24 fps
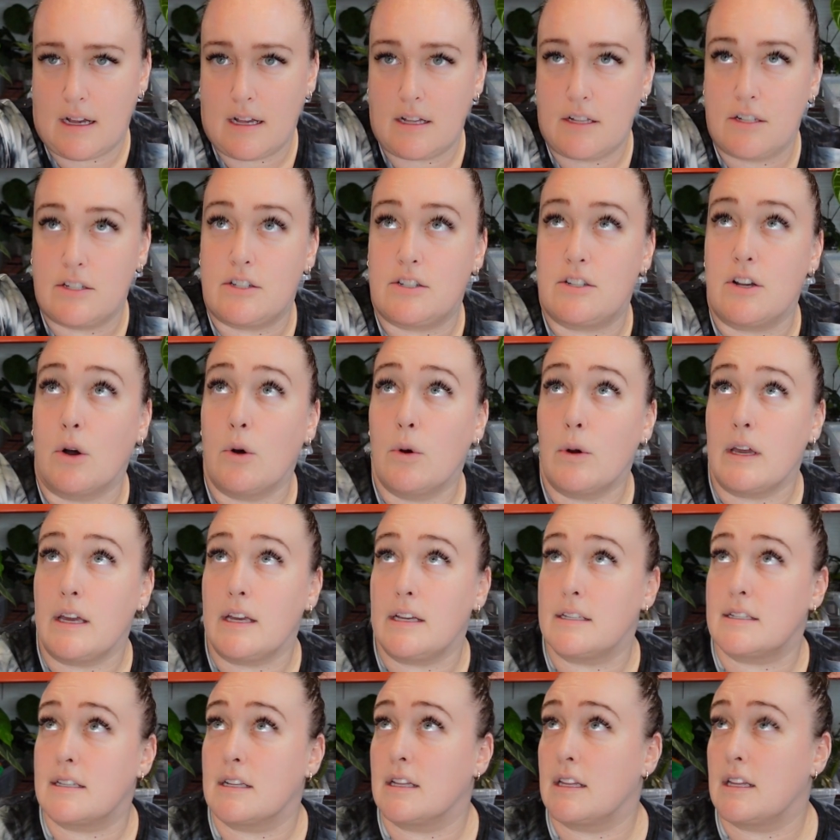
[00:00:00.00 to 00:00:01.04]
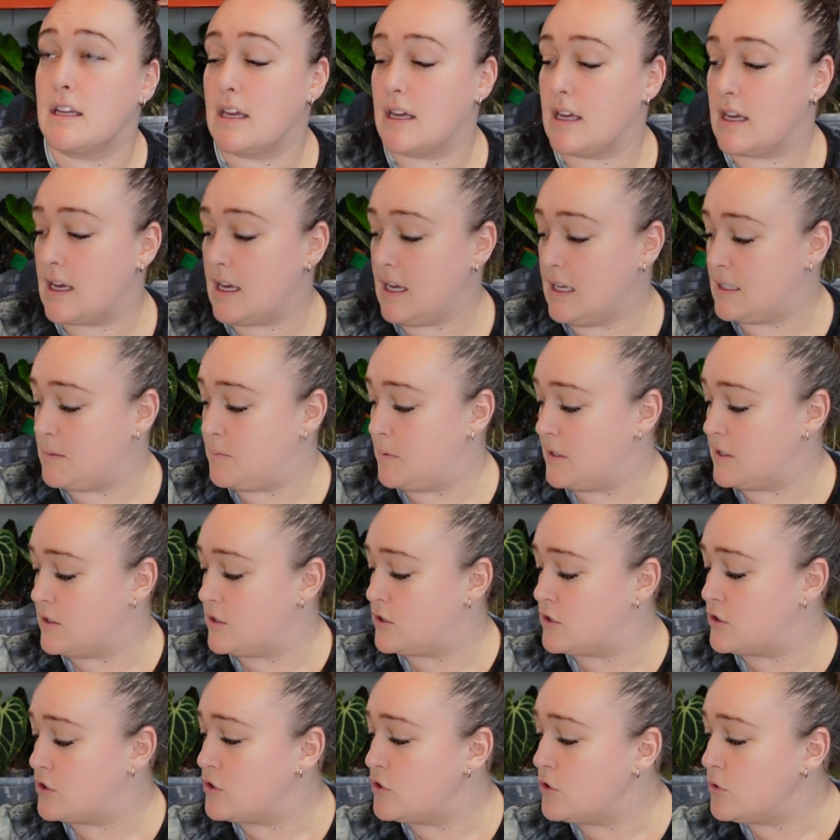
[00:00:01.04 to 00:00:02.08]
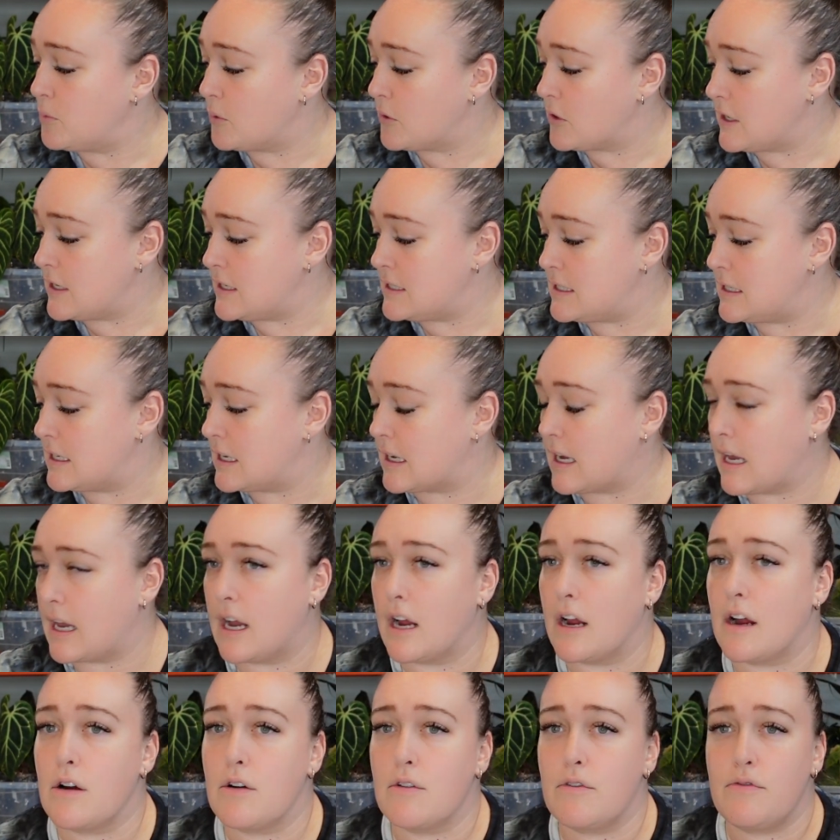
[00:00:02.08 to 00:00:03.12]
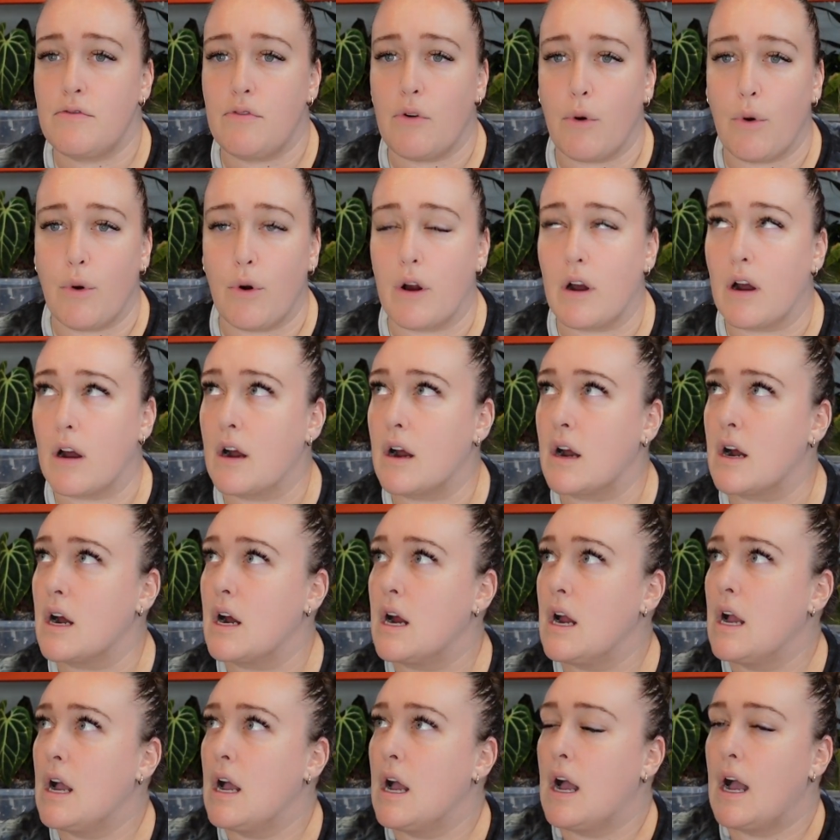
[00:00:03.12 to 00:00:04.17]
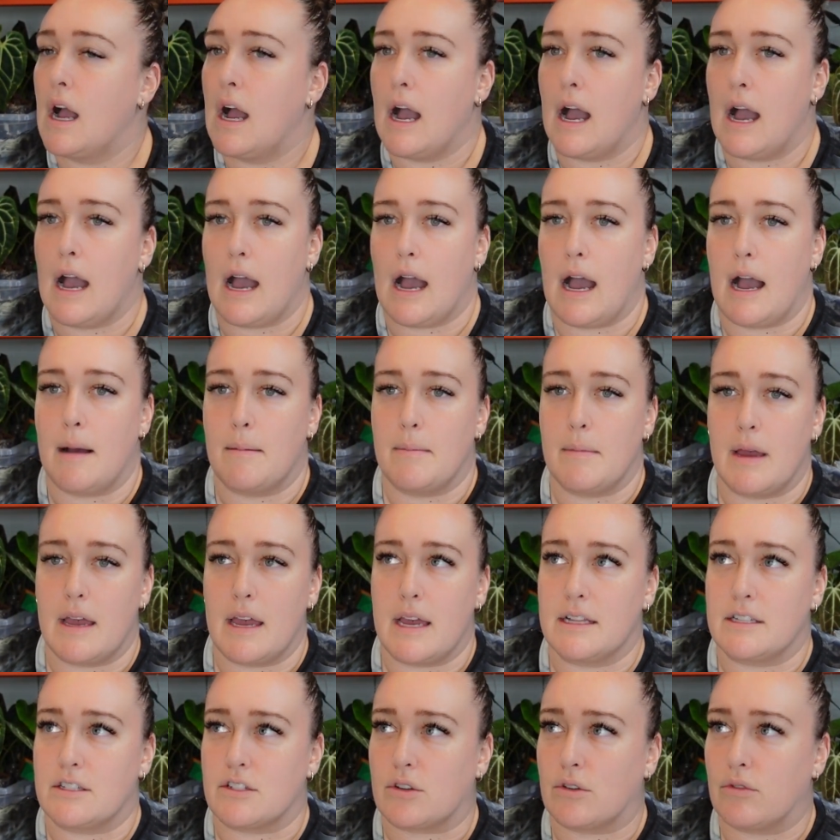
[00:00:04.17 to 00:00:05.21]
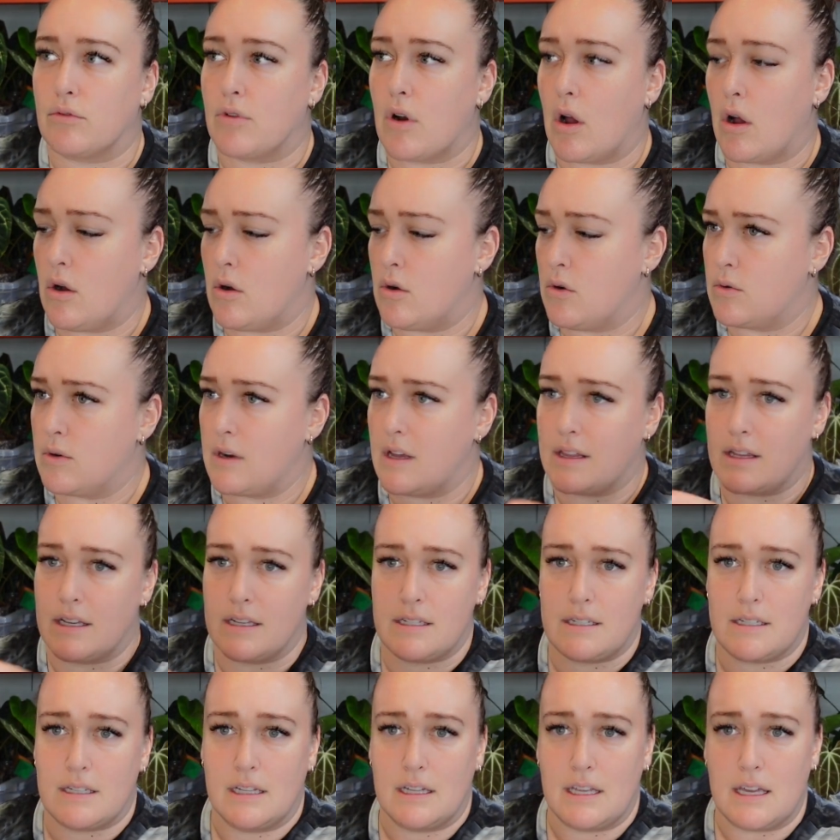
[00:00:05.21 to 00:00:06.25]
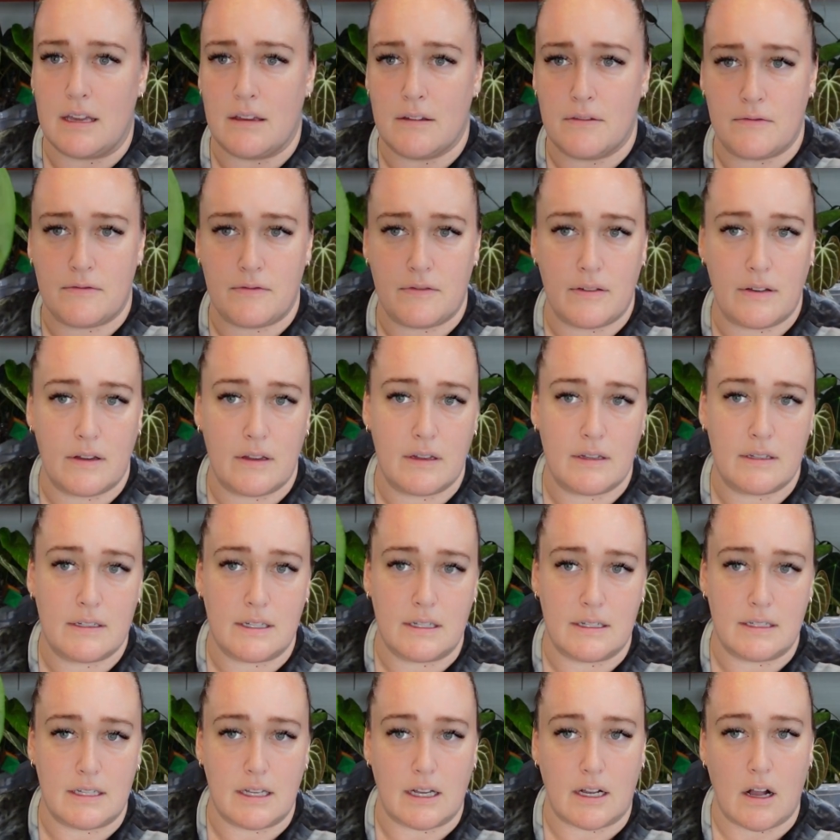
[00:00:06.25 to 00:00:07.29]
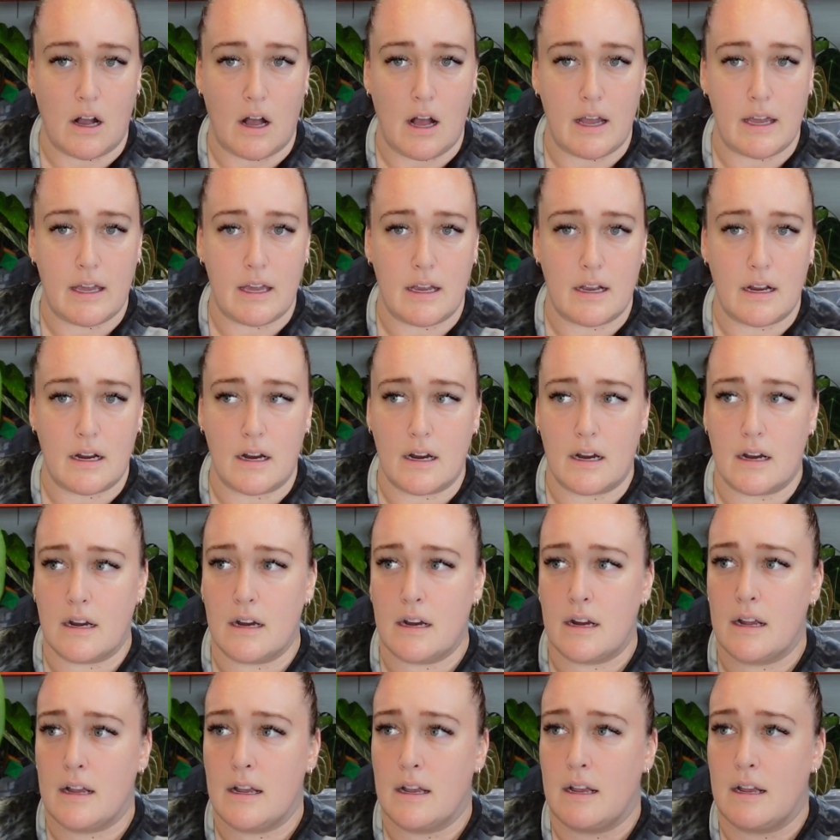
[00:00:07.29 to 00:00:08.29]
So easily. It's been super easy to care for. It's grown this leaf since it got here.